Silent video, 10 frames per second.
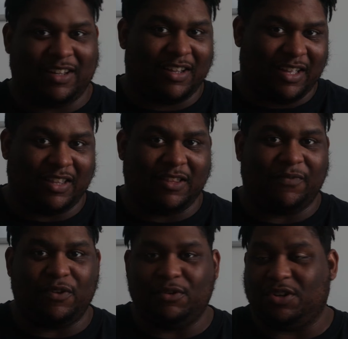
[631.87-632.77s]
in the
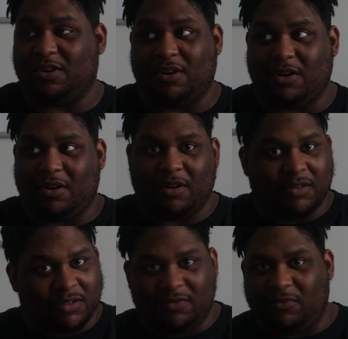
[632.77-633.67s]
future
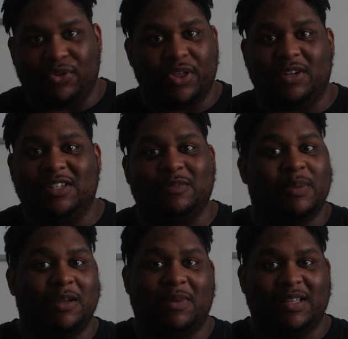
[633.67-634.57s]
with it just
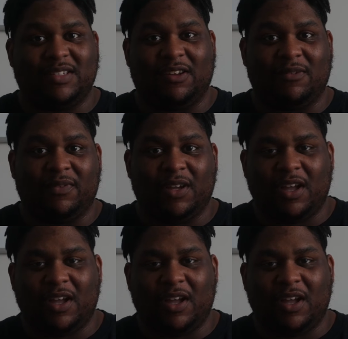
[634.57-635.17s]
being myself.